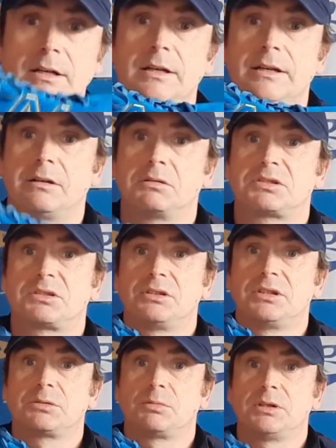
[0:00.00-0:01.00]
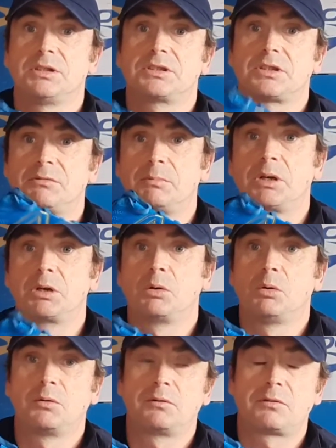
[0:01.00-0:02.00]
Now, size-wise, I've been
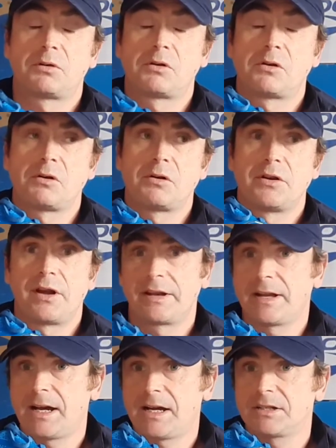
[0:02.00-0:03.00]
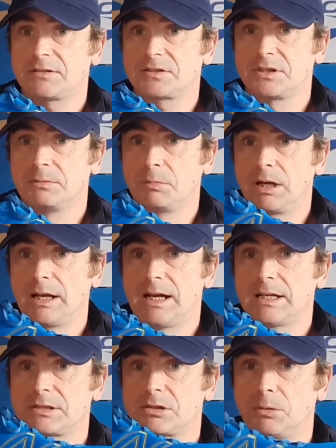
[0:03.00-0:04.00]
going for 9.5s in my
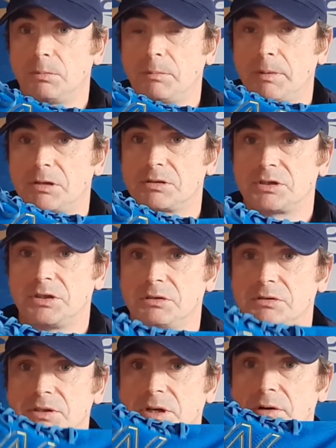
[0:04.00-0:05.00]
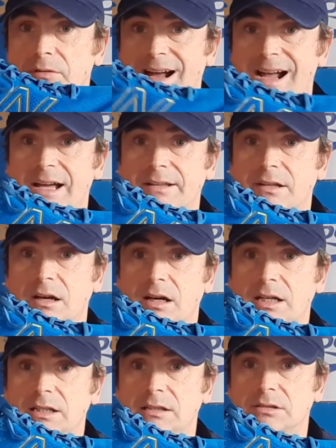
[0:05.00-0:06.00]
last couple of pairs of shoes. Now, I've had
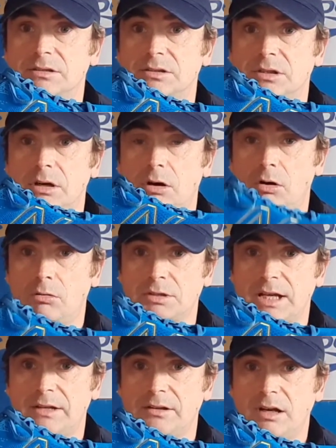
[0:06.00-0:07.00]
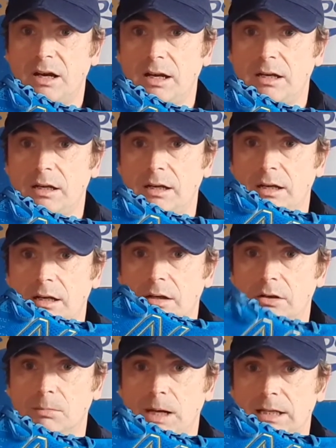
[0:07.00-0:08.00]
9s, always had 9 in
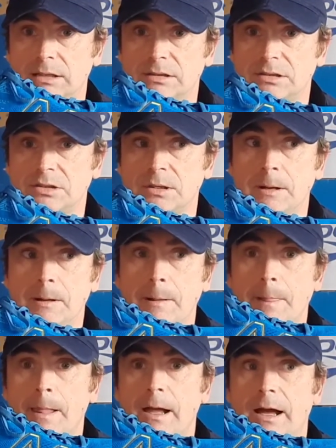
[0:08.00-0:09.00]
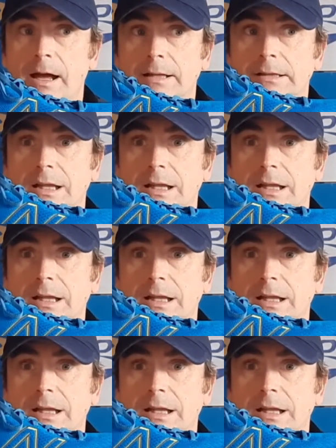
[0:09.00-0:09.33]
New Balance. The